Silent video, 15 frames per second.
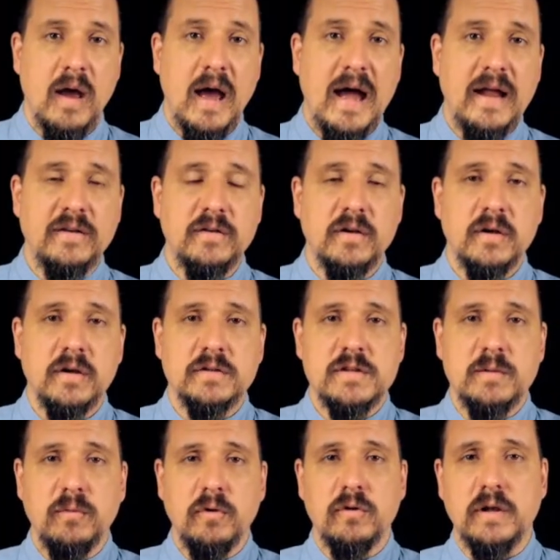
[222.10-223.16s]
And
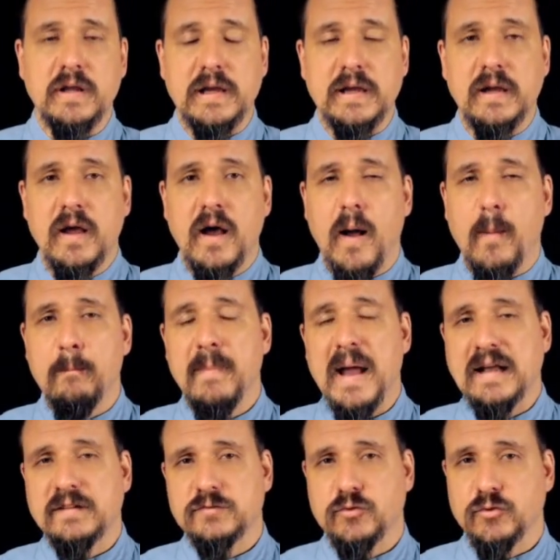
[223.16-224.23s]
similarly, a
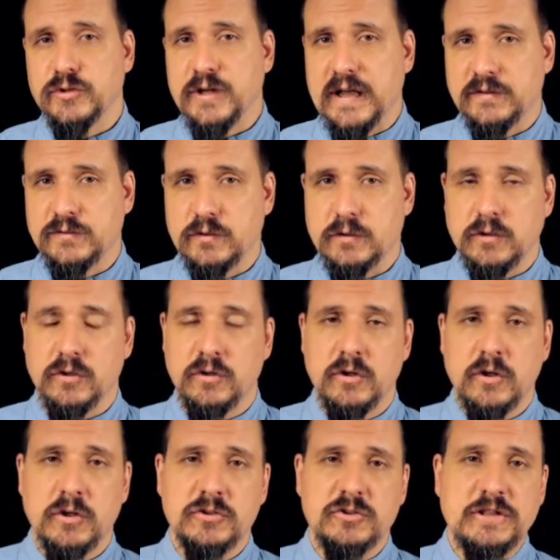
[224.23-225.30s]
master dancer,
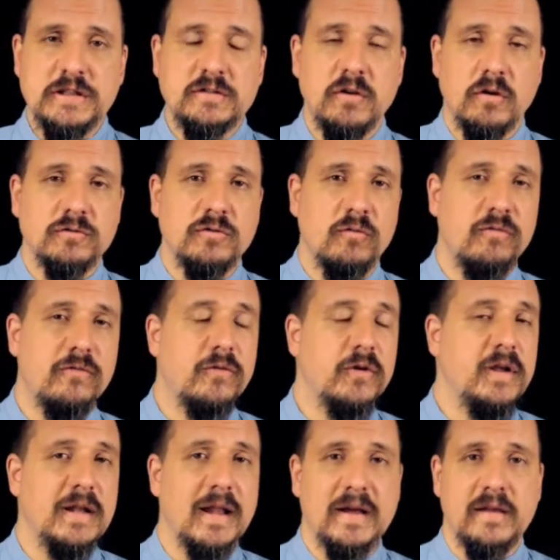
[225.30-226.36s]
she's also
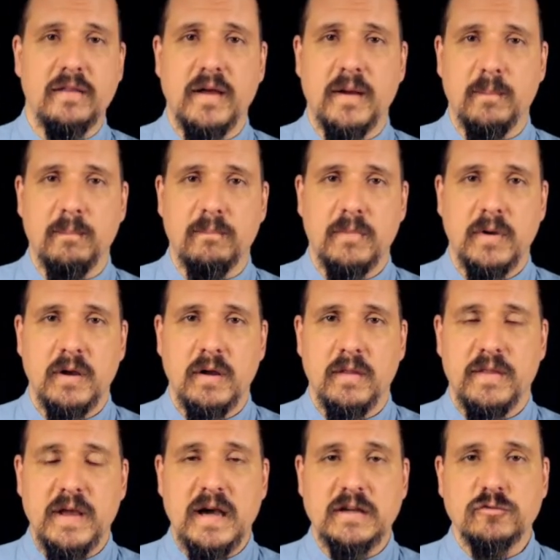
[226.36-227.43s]
free like them.
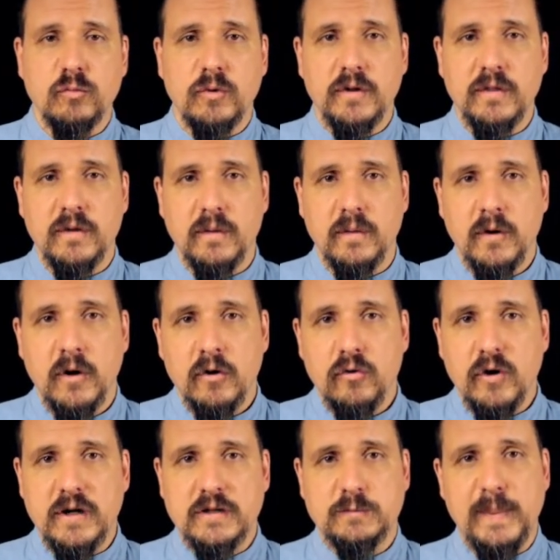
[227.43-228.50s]
They asked one of the
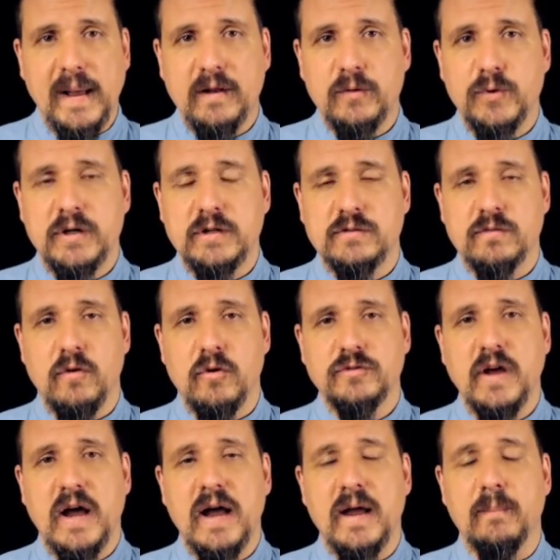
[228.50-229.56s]
greatest ballerinas of all
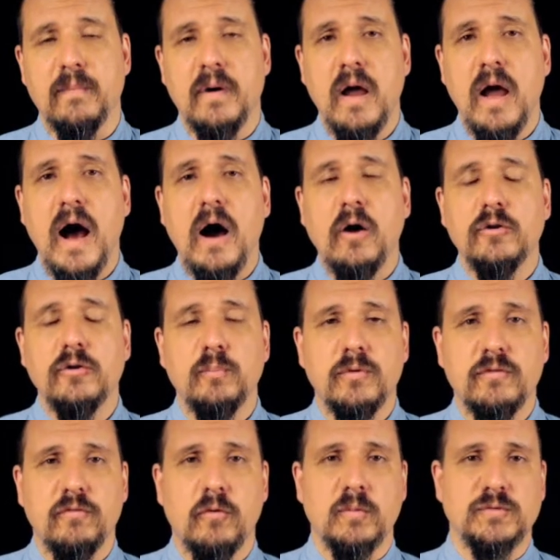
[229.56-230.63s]
time, "How do you
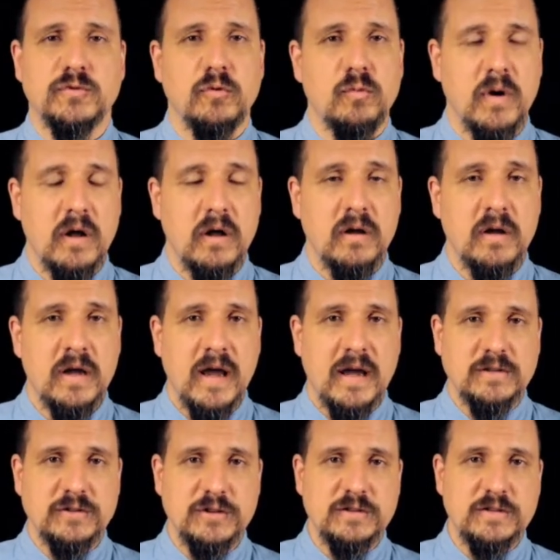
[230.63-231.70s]
perform so well?"
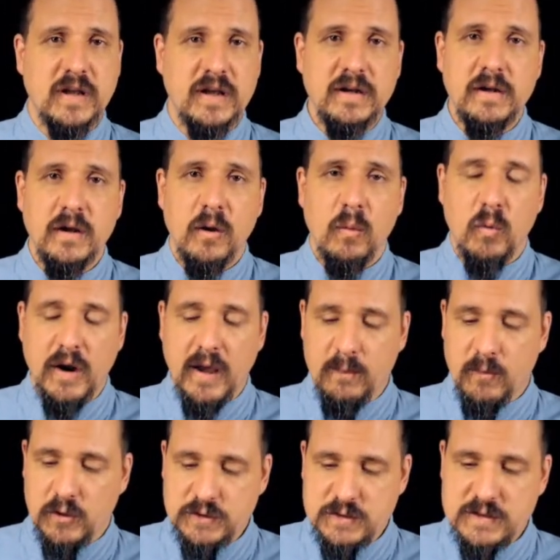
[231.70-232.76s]
And she said, "When I'm
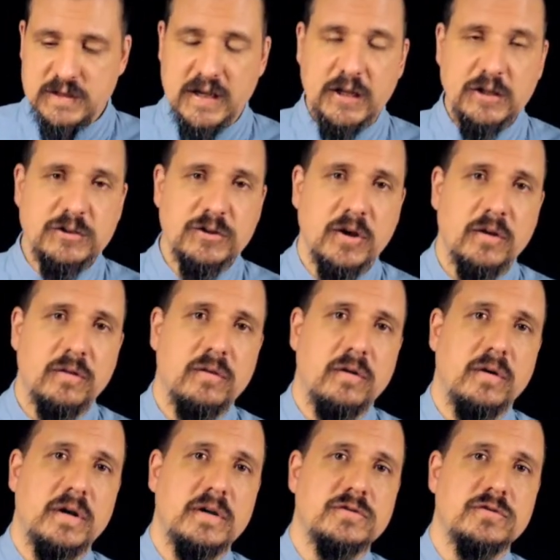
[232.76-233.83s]
on stage, there
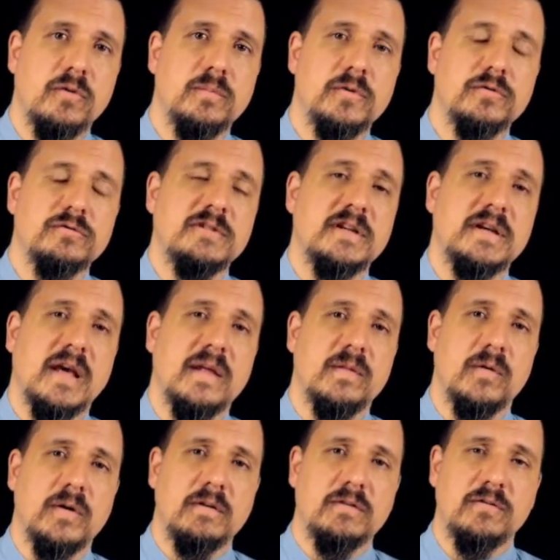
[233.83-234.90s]
is no music and
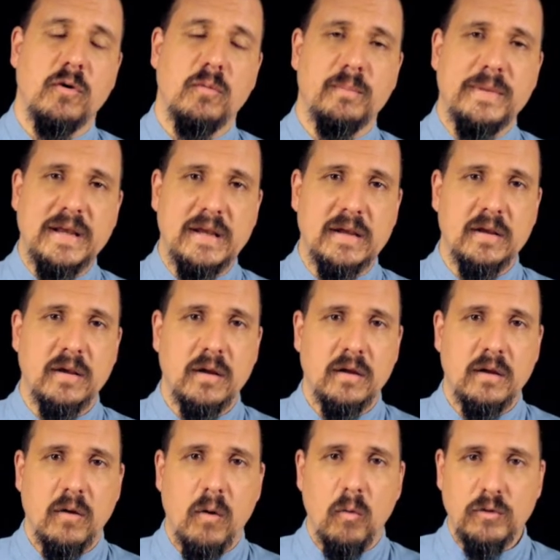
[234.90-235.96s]
there is no me,
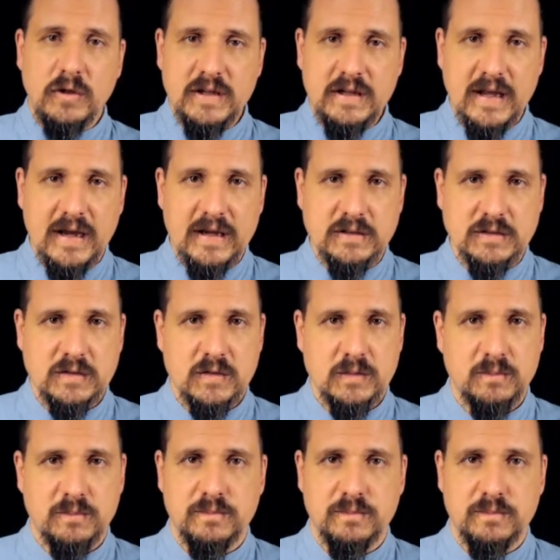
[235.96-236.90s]
only dance."